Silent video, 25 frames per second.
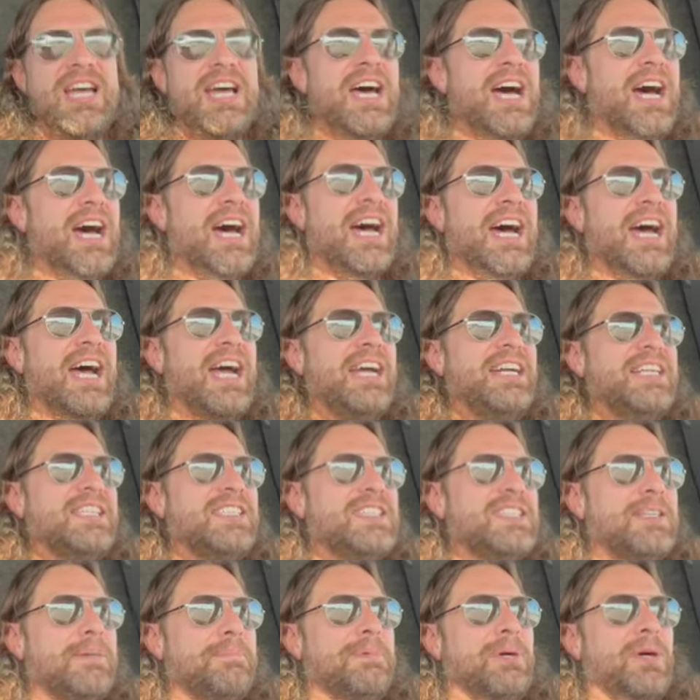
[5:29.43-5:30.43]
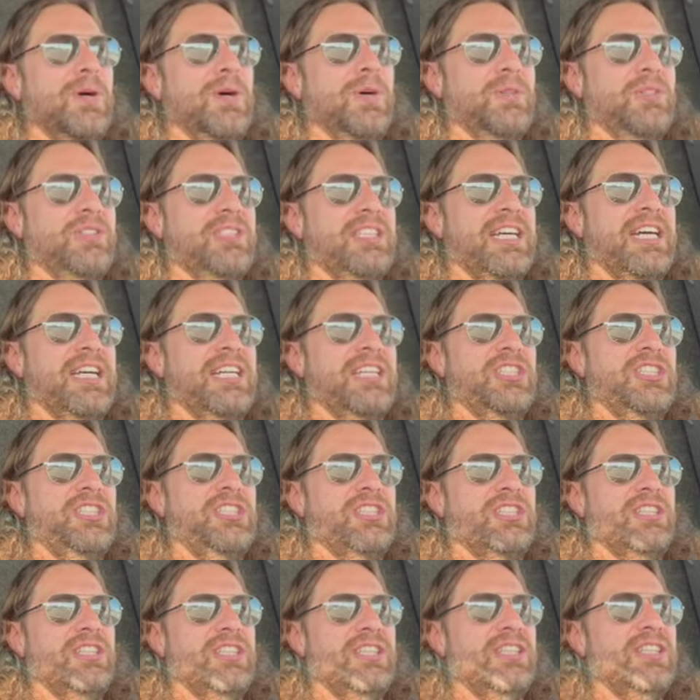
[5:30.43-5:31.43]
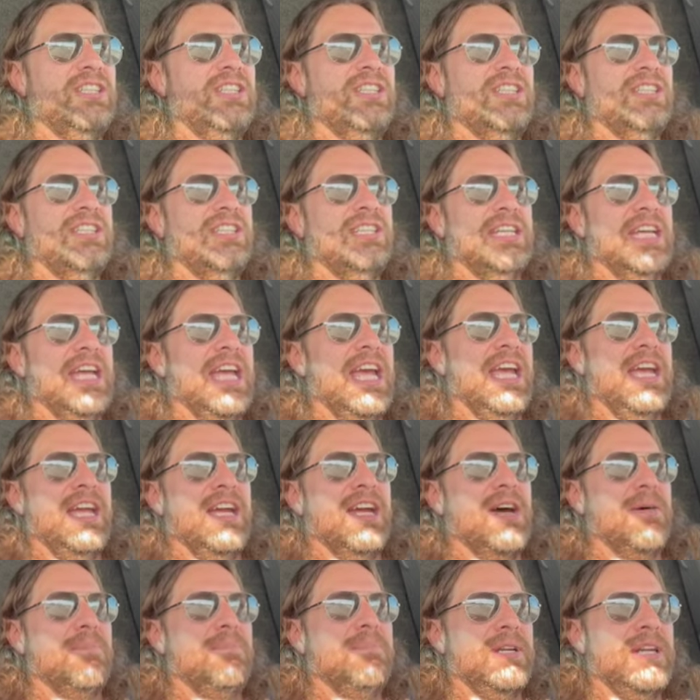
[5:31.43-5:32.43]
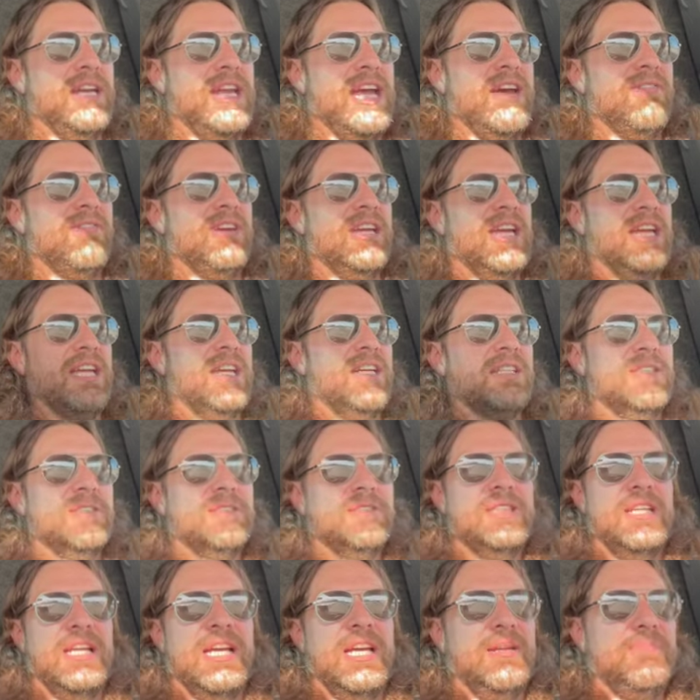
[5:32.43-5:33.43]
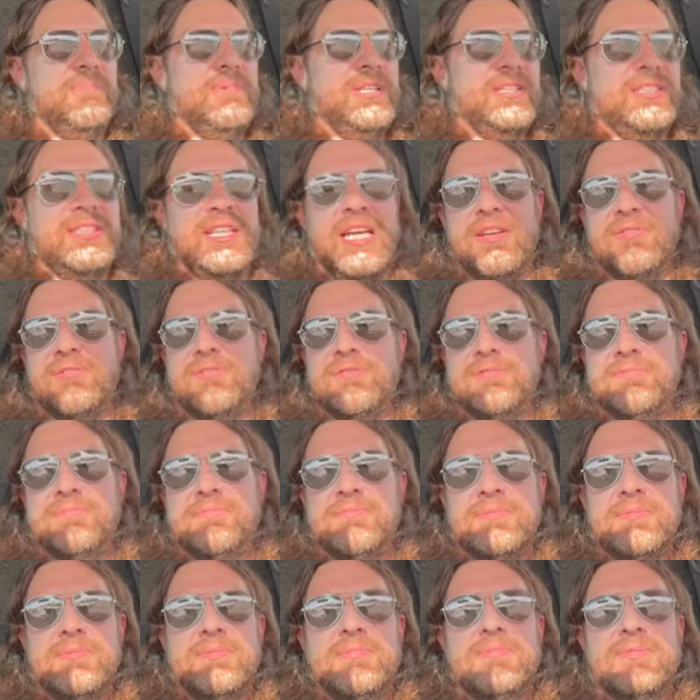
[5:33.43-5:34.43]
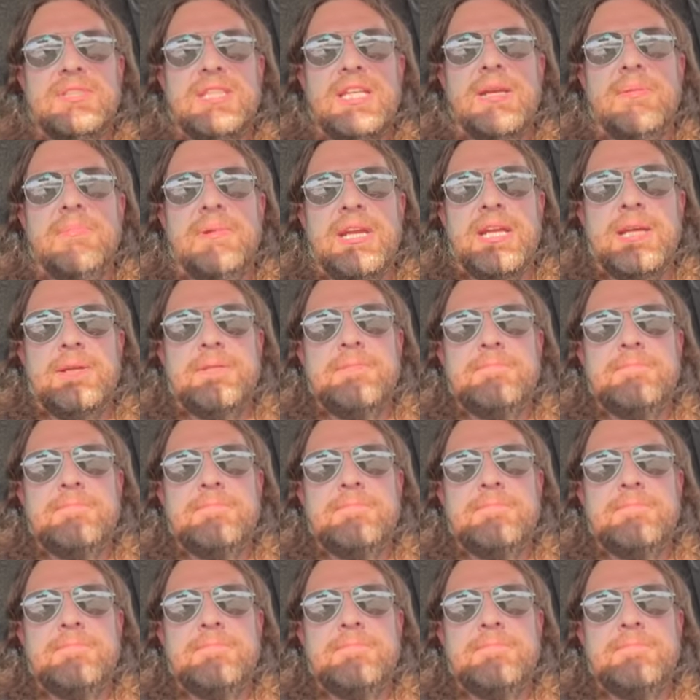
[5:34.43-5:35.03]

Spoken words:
I suppose I should hang up and navigate and be safe. See you in a minute.